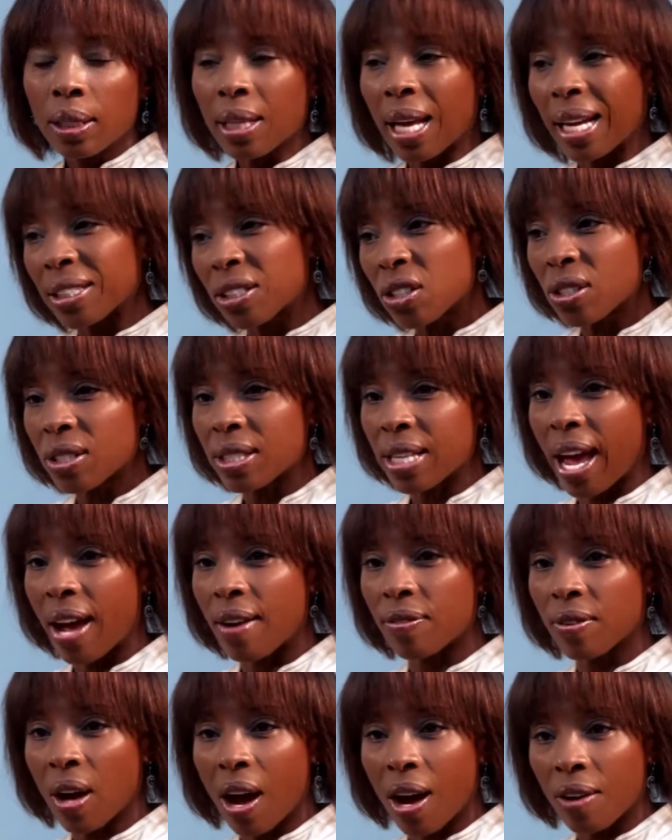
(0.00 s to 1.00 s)
not just
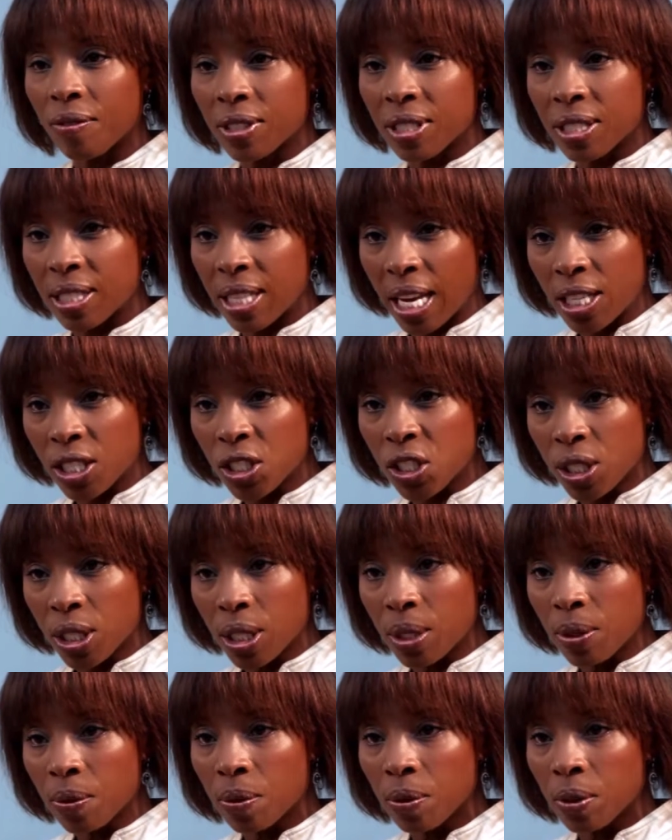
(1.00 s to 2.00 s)
have
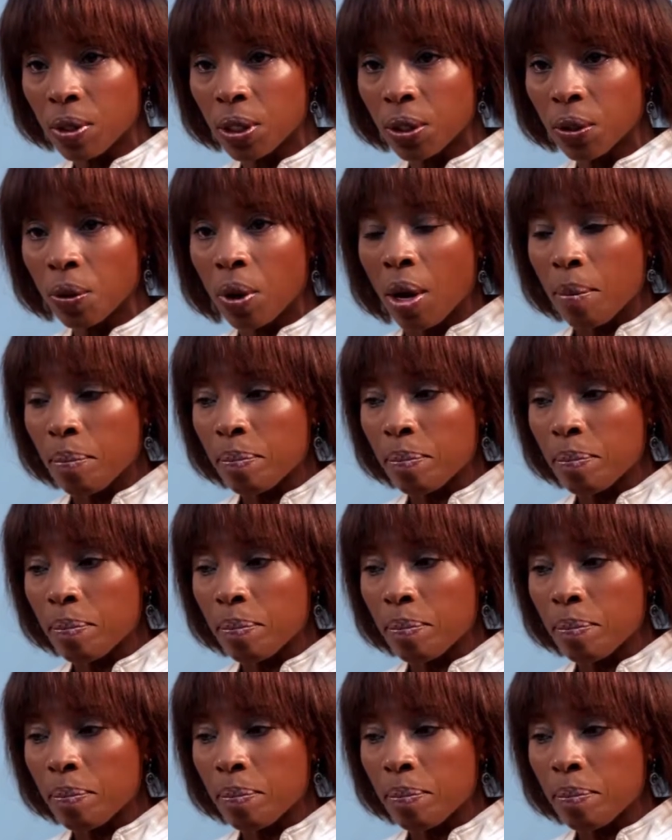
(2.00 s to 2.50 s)
conversation